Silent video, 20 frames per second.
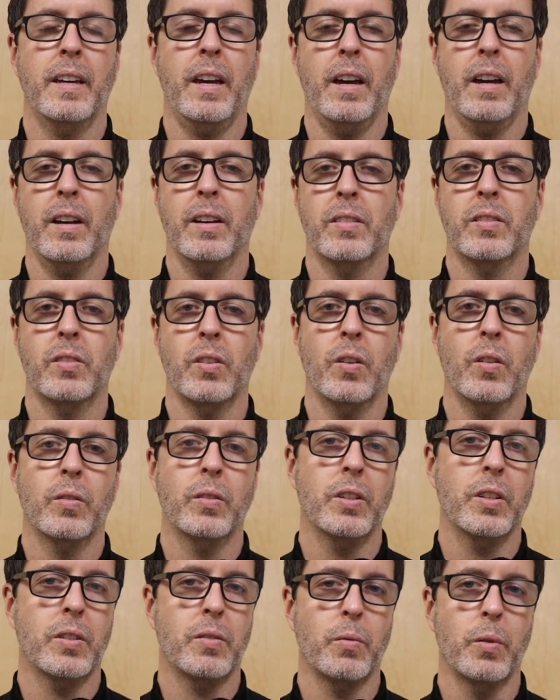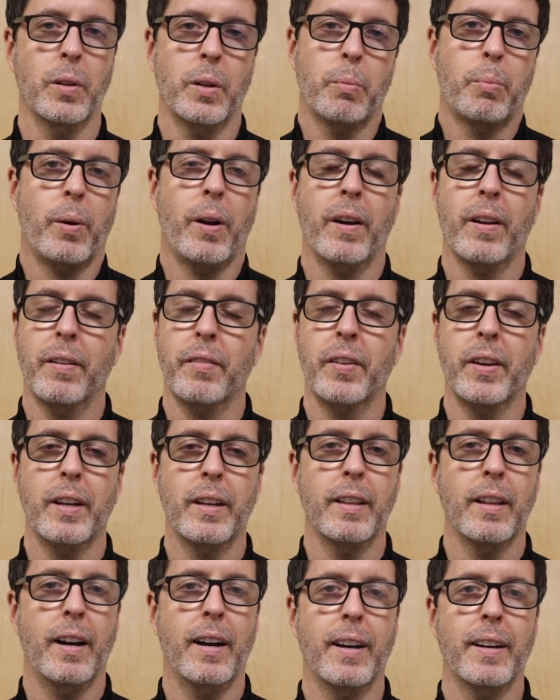Yeah, so just really proud of
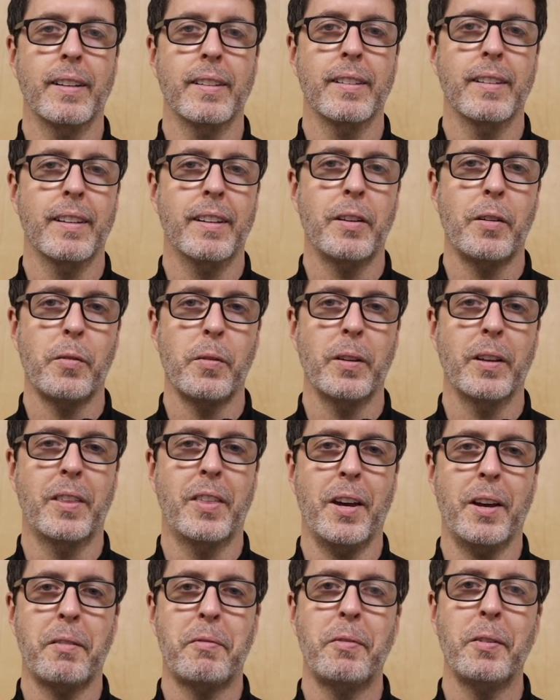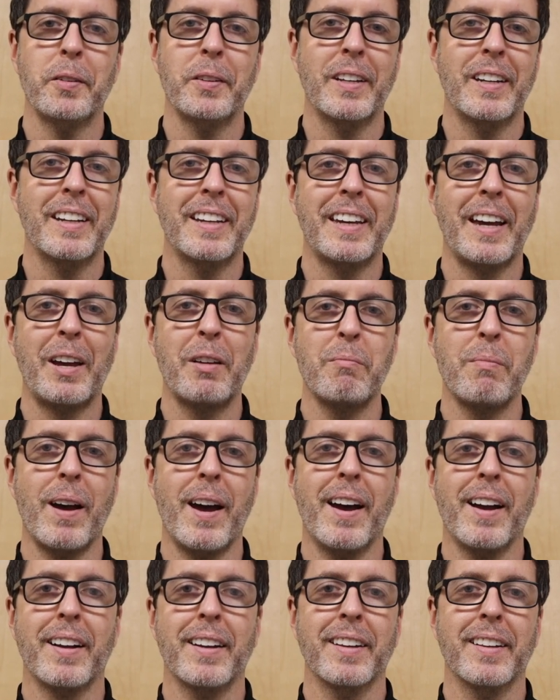Eli and, you know, really thankful that he came
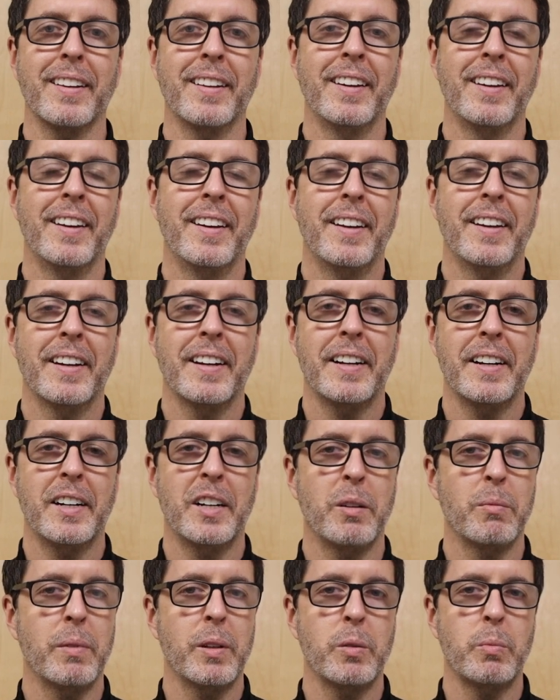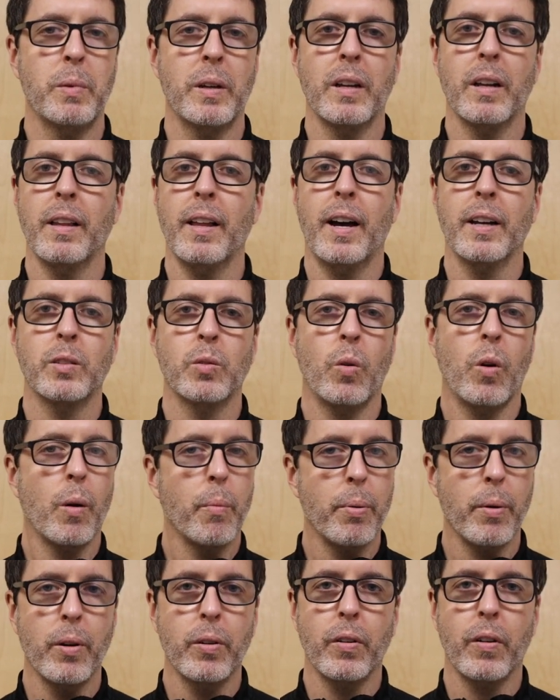back. And he's been a lot to
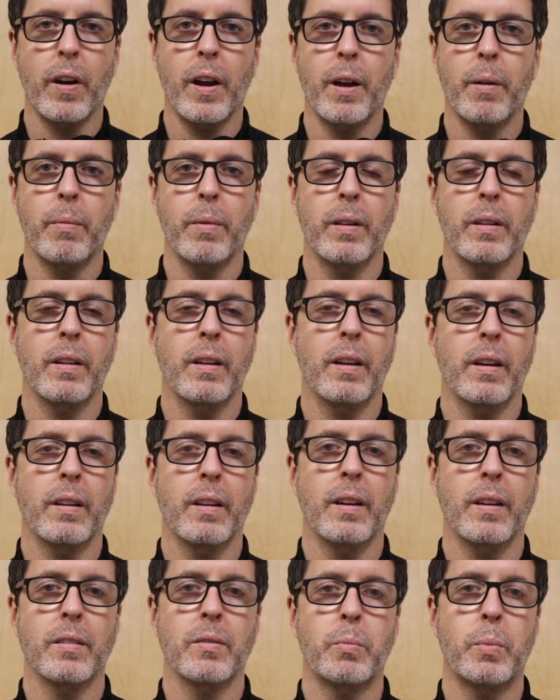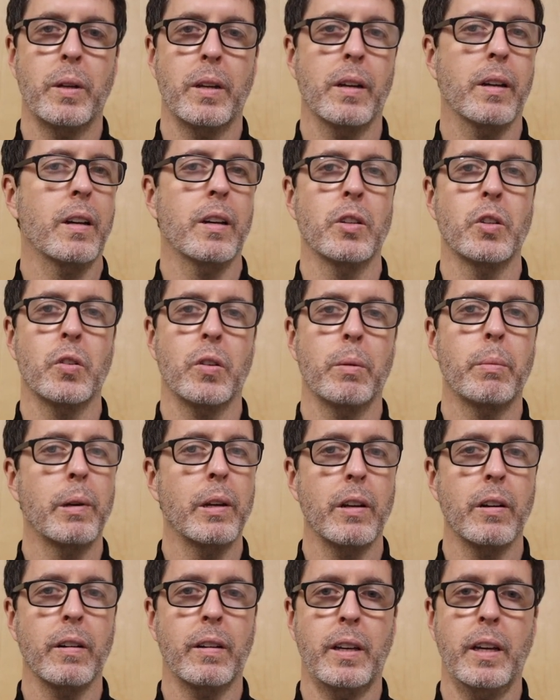our program and has been a
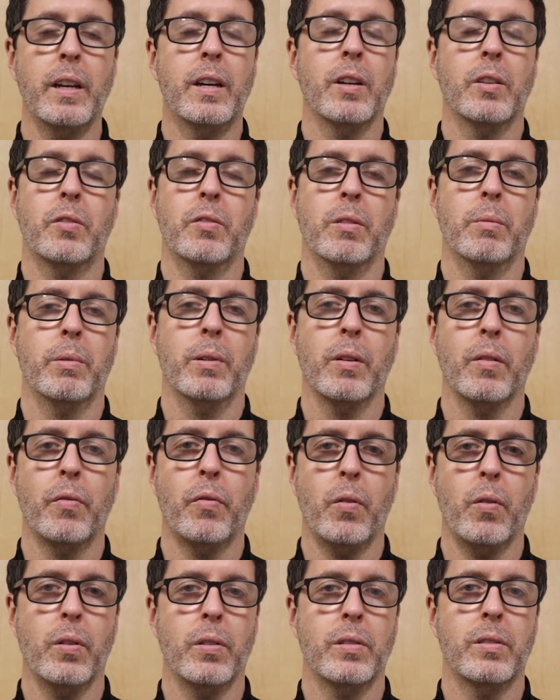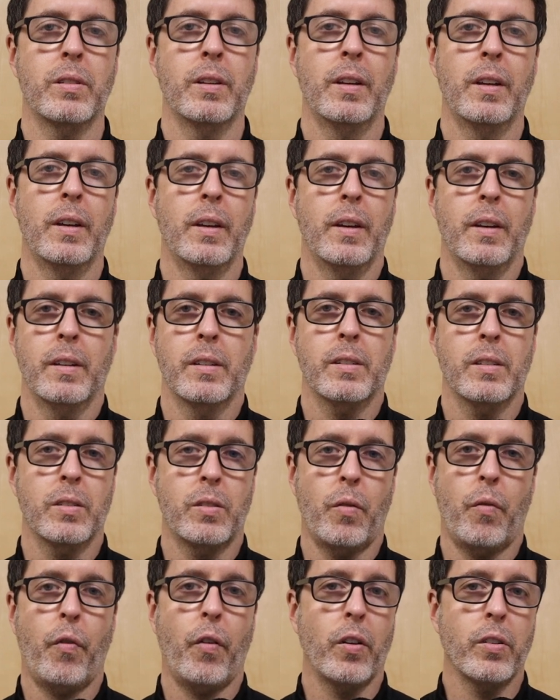contributor, key contributor for us
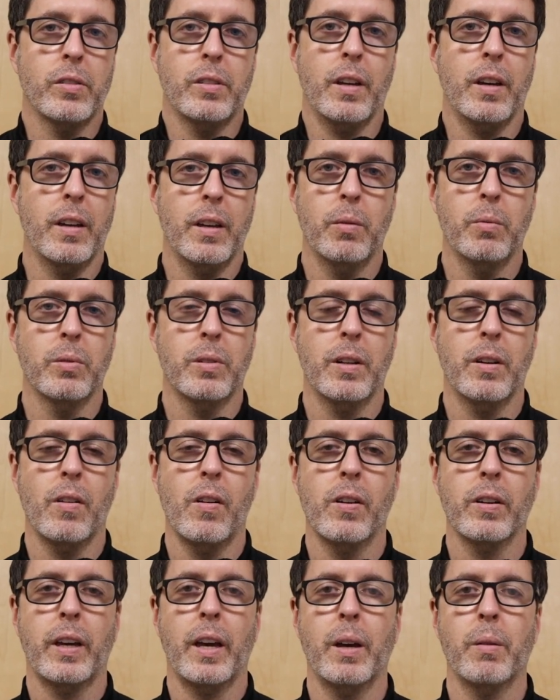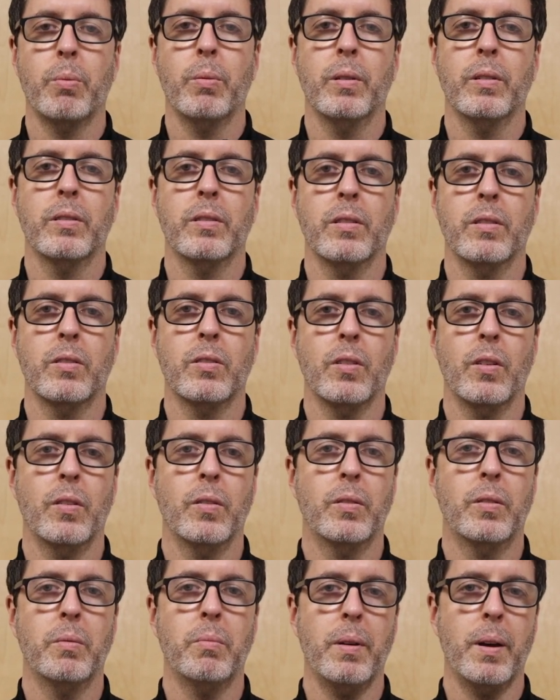since the first day he was here on campus. And
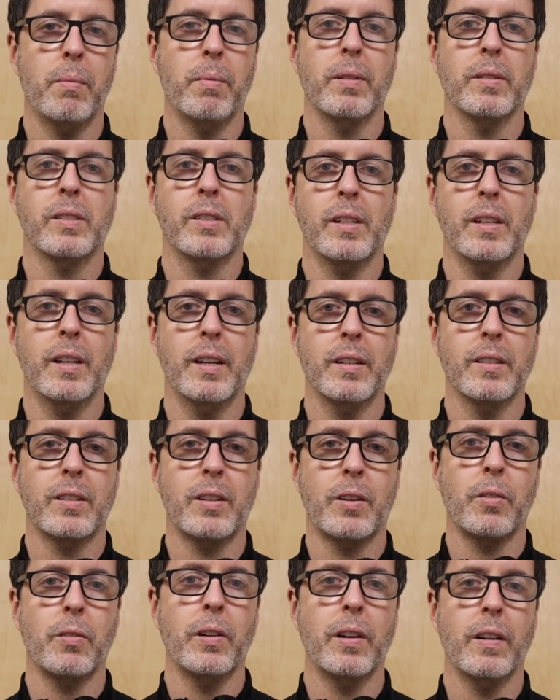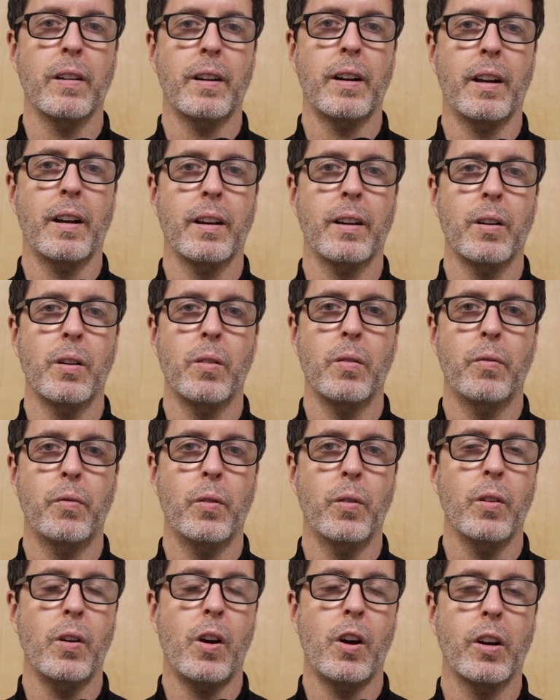so to be able to see his career kind of go
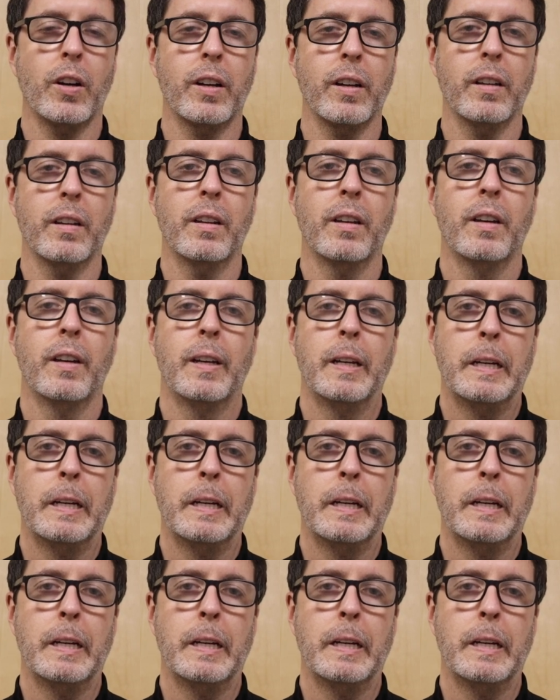full arc and